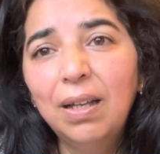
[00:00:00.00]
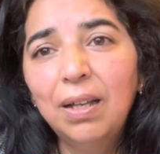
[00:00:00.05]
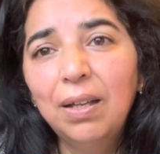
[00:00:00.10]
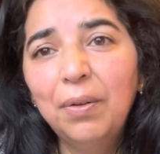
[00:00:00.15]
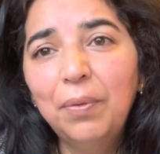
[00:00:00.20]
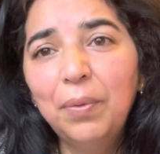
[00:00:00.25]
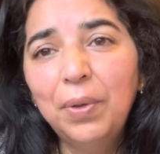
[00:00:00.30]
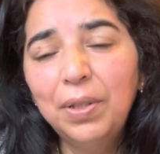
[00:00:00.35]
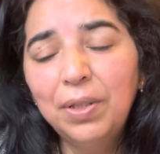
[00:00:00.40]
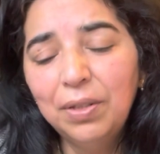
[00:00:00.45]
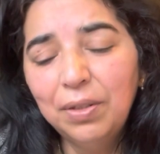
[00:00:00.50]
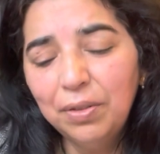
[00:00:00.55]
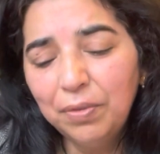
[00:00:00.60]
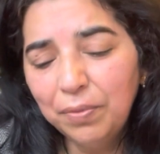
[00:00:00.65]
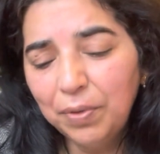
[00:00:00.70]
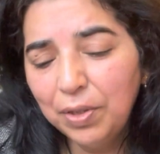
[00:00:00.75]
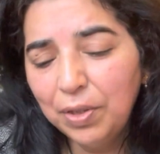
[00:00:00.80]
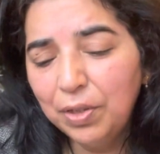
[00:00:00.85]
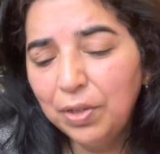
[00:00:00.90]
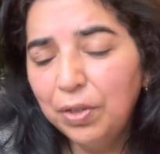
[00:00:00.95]
when
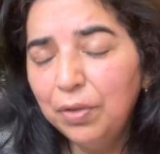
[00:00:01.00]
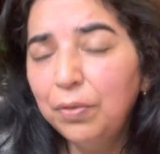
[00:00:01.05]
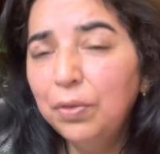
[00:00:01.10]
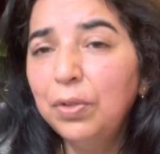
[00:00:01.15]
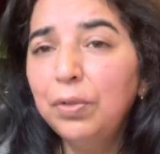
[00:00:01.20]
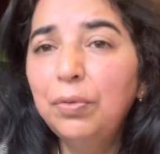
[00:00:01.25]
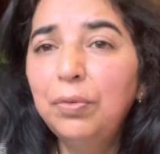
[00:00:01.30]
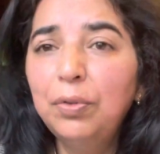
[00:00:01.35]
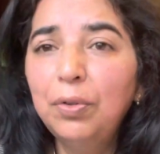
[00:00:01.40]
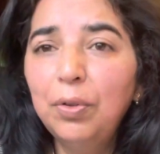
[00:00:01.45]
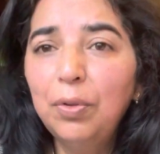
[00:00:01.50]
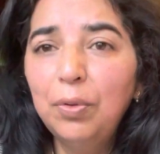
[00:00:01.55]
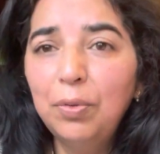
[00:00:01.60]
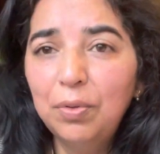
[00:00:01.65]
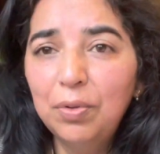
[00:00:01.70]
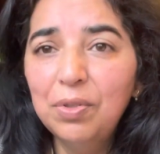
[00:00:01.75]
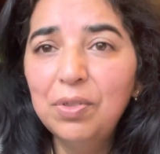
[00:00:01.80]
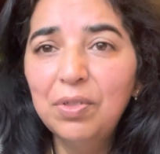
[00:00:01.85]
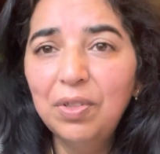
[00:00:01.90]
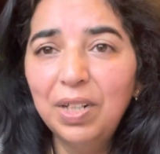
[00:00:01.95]
the river
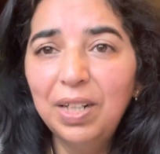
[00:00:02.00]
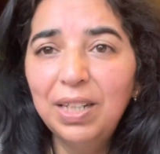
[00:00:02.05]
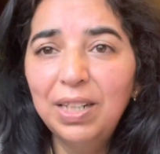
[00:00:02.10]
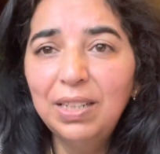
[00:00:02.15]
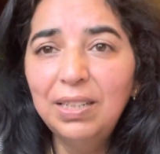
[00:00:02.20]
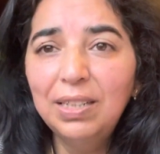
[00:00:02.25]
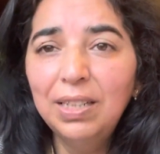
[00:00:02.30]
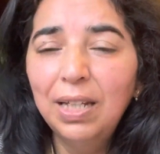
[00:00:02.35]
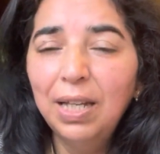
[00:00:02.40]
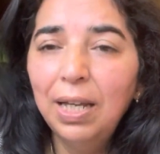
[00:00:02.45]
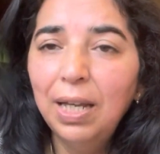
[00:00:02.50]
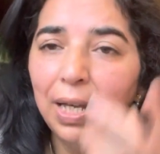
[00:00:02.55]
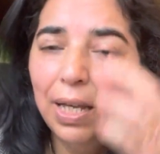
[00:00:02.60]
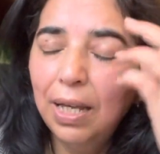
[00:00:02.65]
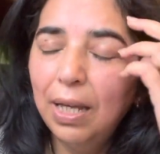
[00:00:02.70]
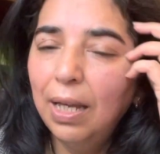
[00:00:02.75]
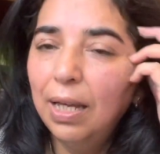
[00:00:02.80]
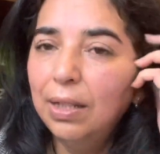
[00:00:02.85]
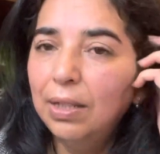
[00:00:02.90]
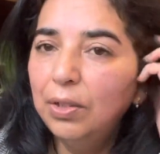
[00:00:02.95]
flows, right,
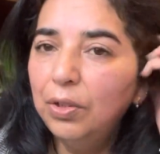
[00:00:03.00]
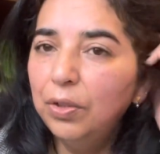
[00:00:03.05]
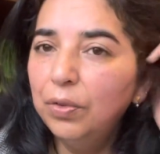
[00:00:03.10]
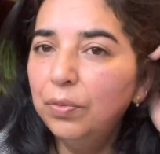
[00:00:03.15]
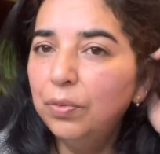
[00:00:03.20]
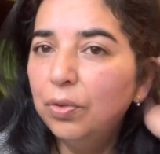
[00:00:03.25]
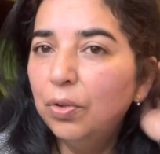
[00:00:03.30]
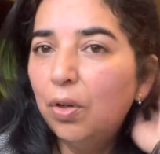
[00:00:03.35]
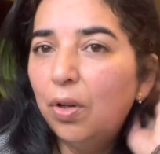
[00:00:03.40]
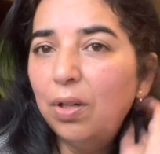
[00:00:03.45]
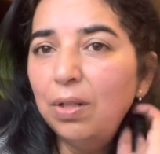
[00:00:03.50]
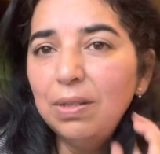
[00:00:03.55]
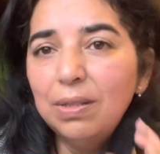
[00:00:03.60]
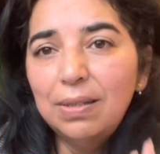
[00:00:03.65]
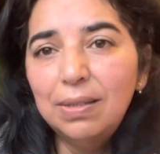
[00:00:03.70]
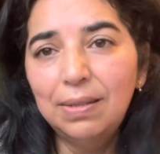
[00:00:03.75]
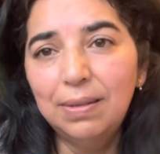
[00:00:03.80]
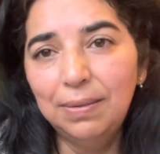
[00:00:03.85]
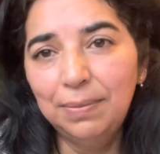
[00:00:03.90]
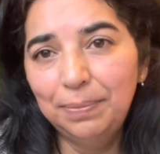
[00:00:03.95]
and you have
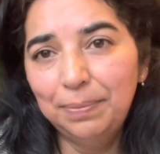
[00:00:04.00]
rocks